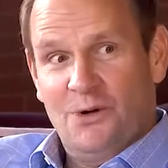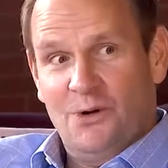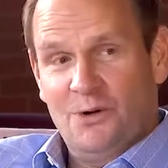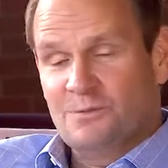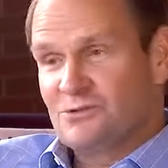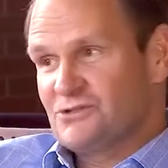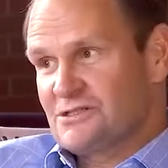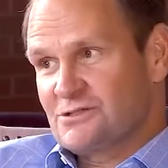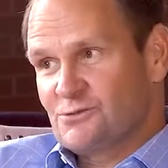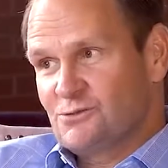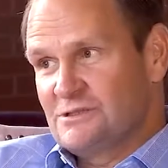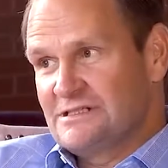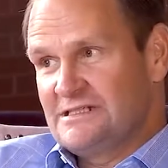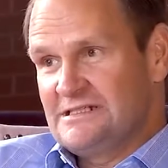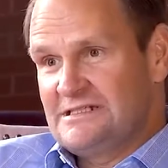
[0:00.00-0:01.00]
almost
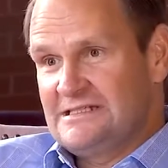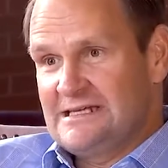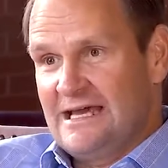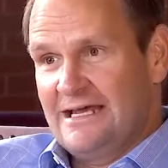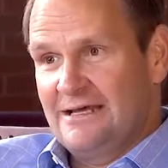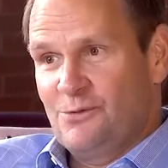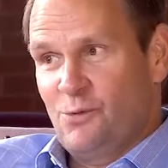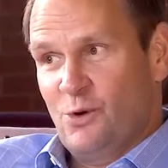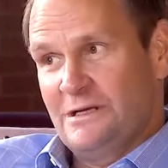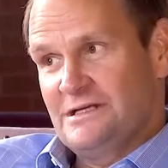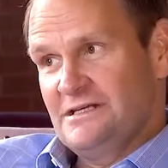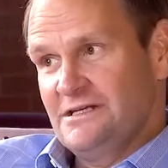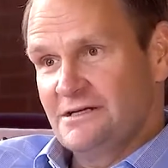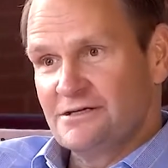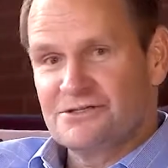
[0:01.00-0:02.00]
21
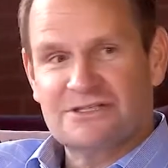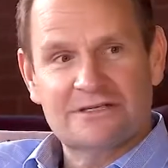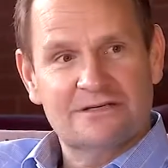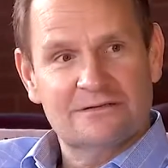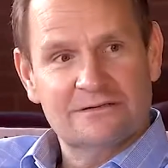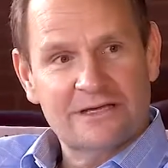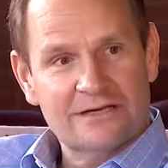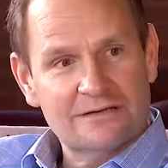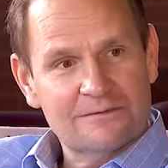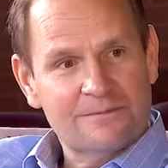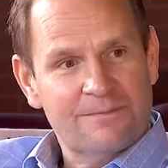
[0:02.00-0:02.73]
years ago now.